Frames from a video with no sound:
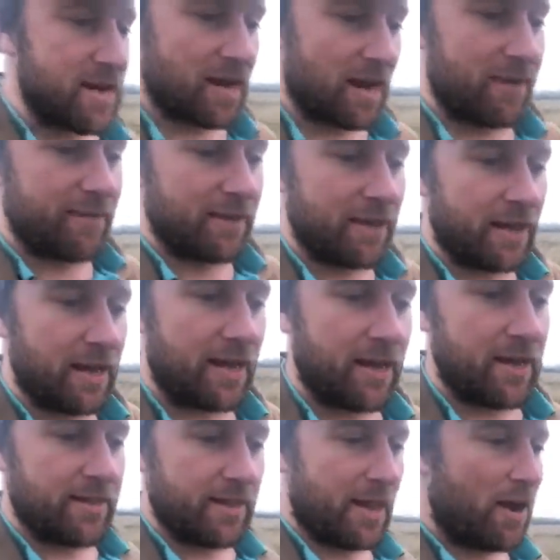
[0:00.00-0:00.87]
cover, they,
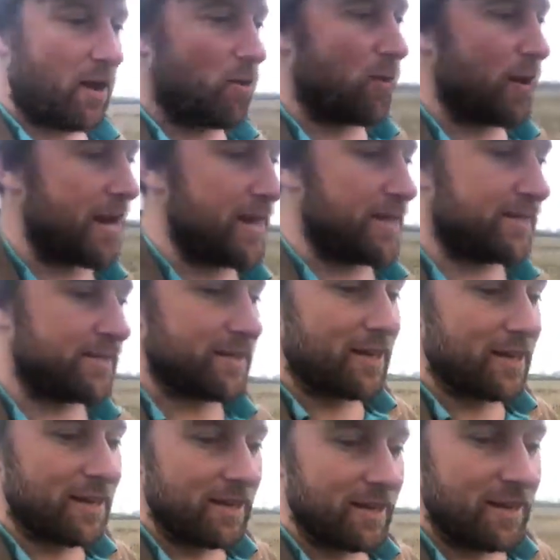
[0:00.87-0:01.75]
uh, they are
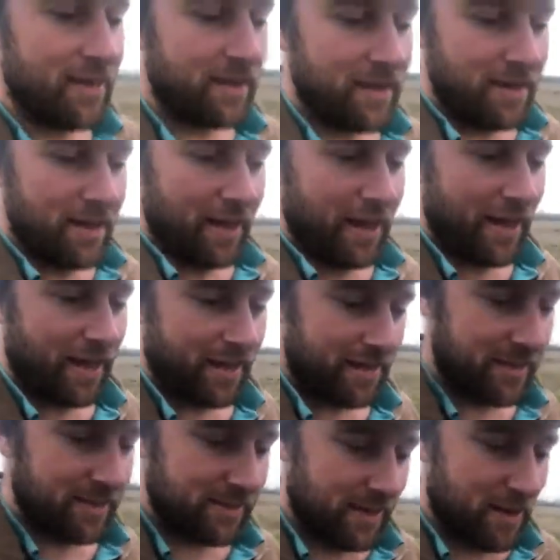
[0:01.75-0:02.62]
weeds
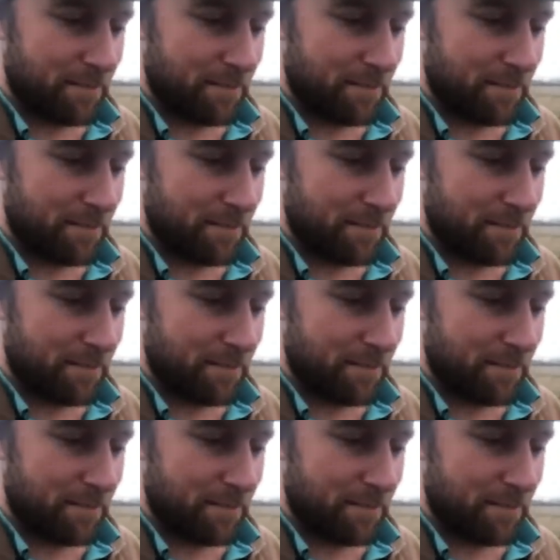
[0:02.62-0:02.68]
and